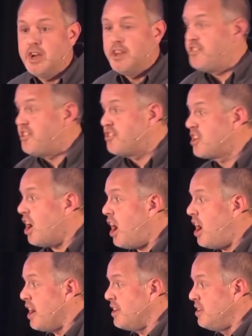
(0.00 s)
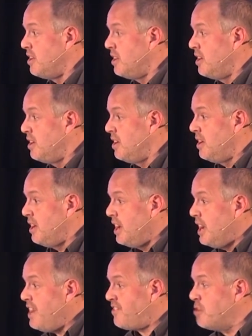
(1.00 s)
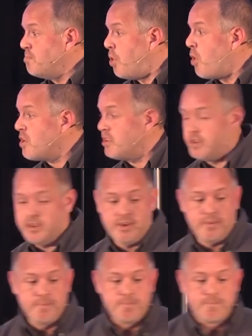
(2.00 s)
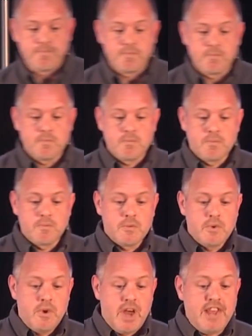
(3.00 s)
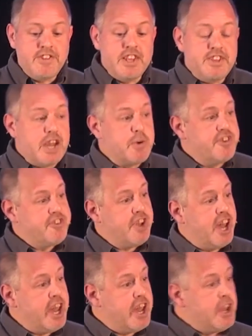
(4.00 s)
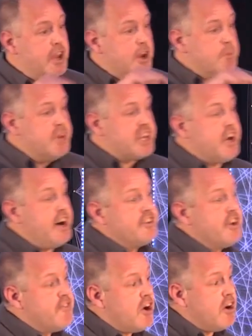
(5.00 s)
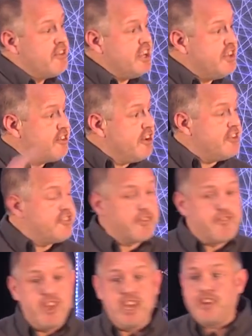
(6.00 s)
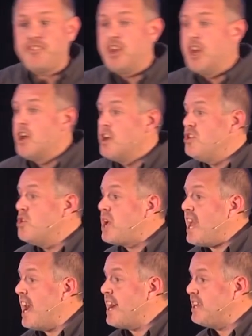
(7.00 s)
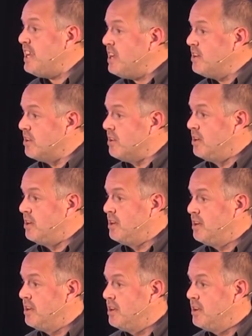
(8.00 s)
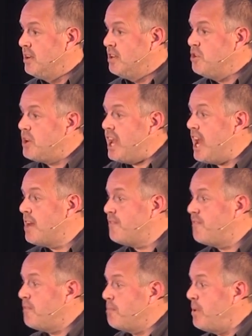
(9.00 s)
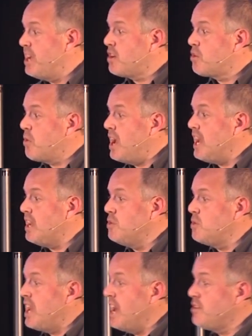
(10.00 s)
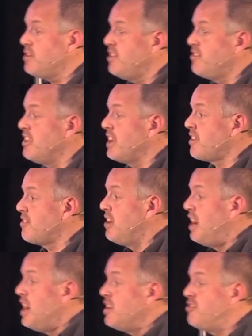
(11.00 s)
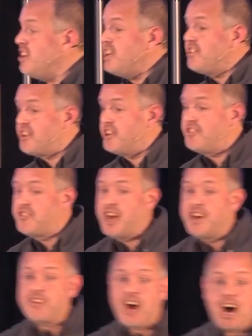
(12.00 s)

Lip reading: This is God. It's important. And then they would say, because of all these lists of things, you can't heal. You can't pick grain. You can't do these things. Jesus says,